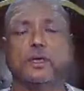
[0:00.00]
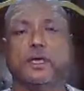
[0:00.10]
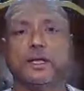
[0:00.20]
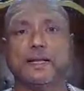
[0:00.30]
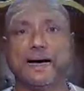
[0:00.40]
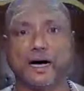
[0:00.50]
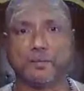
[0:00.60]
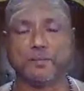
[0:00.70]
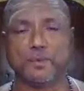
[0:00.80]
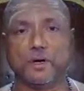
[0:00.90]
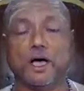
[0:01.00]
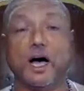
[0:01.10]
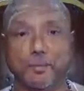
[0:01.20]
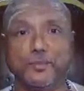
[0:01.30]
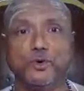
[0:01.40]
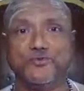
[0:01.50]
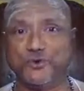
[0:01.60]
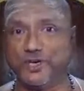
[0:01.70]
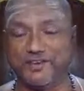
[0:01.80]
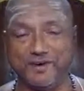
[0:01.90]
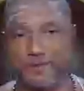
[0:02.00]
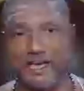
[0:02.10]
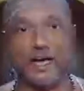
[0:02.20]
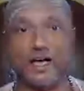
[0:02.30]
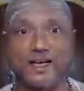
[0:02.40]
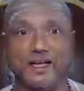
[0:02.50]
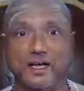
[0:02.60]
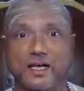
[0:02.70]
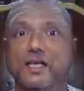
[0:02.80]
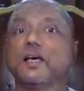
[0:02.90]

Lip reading: In hum, if you give up the hakara,